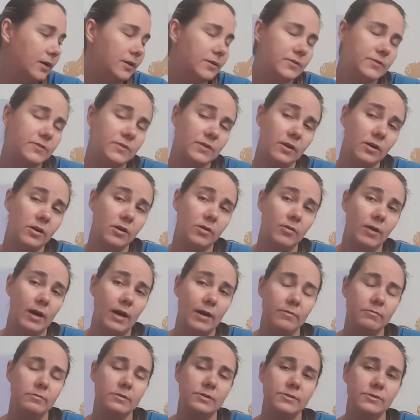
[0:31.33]
So
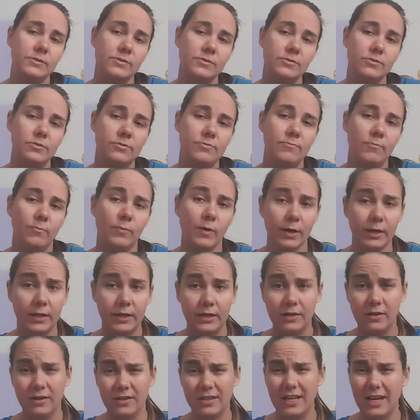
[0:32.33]
I was
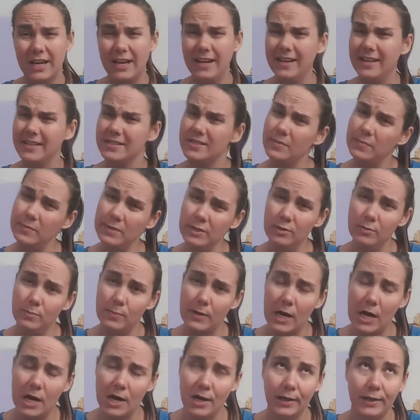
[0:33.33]
working on that because I'm a little
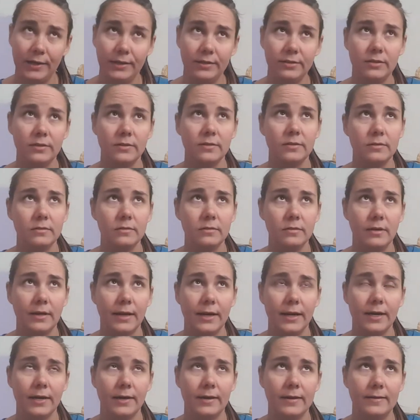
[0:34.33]
behind
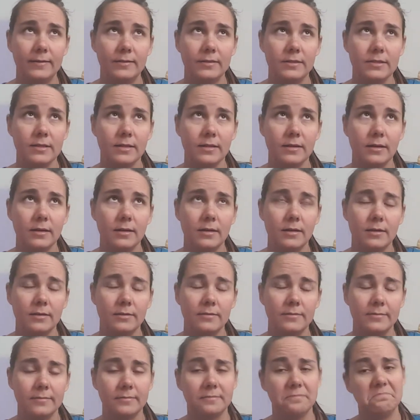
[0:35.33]
and uh,
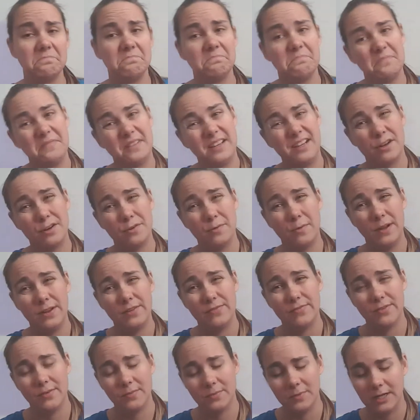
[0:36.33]
got
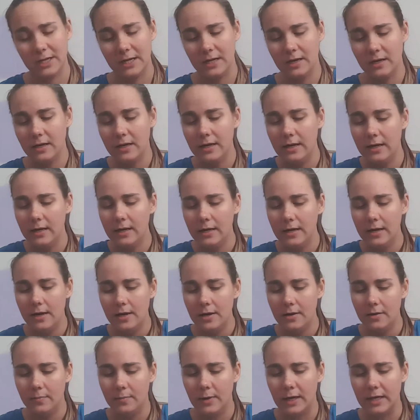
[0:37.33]
away from me.
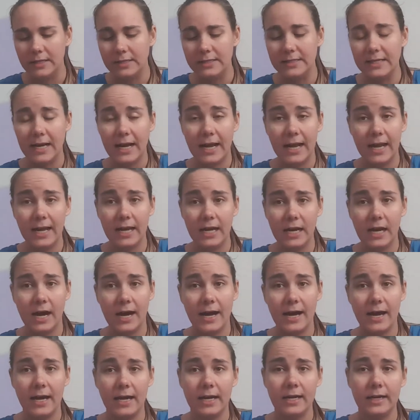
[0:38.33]
But today
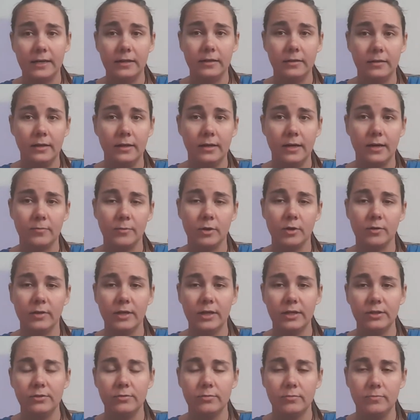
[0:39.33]
I am
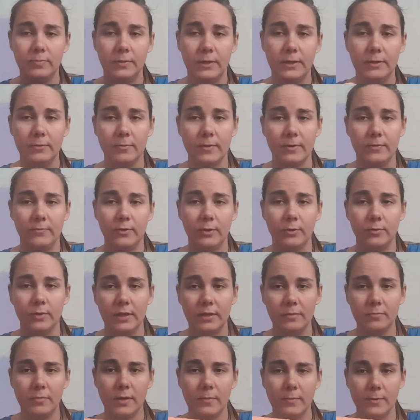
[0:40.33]
going to be
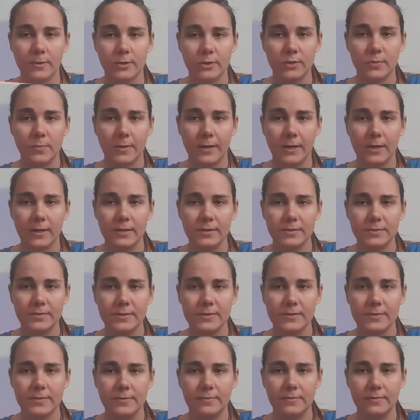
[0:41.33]
reviewing my
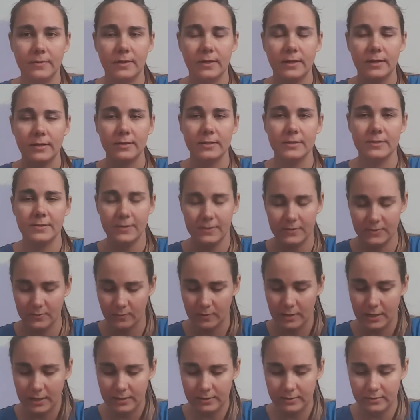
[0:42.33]
Birchbox. Uh, this
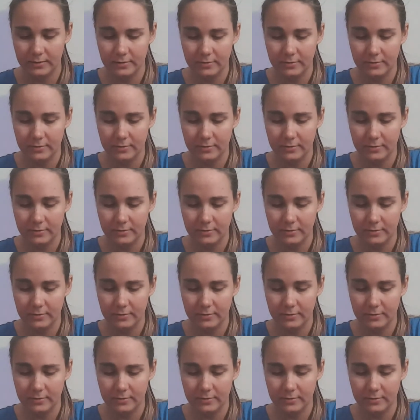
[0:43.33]
is what